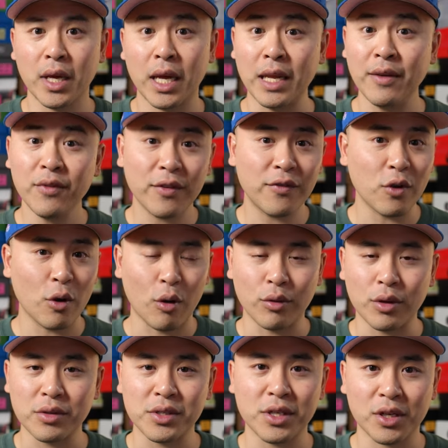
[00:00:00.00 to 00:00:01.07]
And even if you own
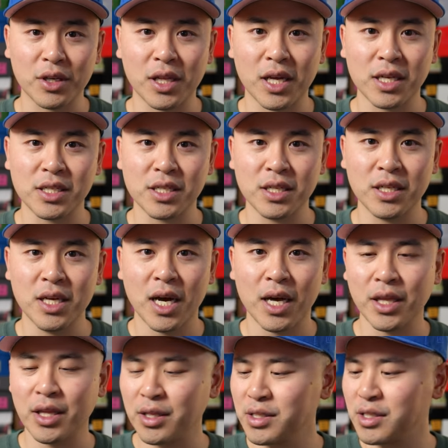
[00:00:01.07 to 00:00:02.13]
those in your collection, I
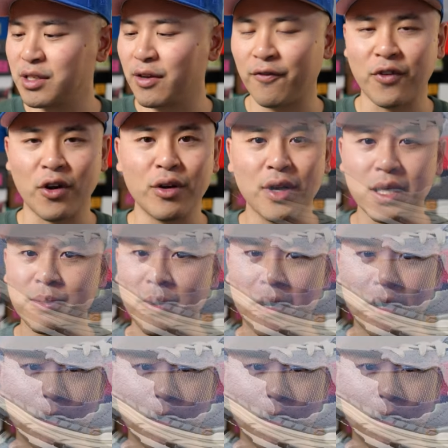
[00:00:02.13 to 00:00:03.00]
think this is a very nice pair